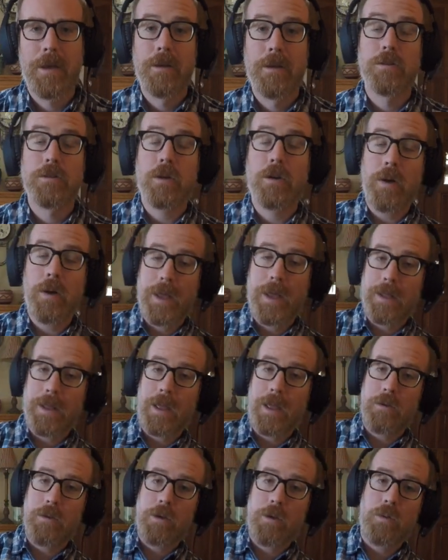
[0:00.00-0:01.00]
So go ahead
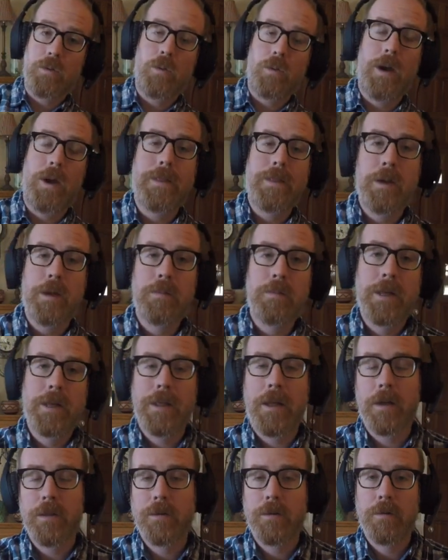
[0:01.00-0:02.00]
and you can rewind that and play
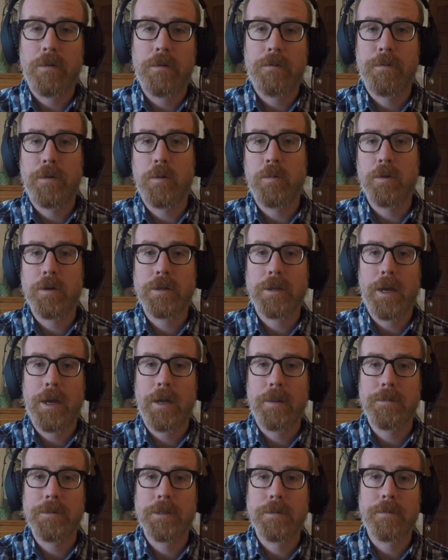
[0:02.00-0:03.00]
that through a few more
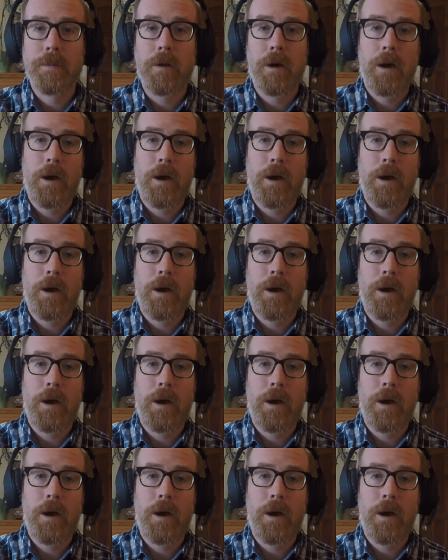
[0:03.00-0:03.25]
times.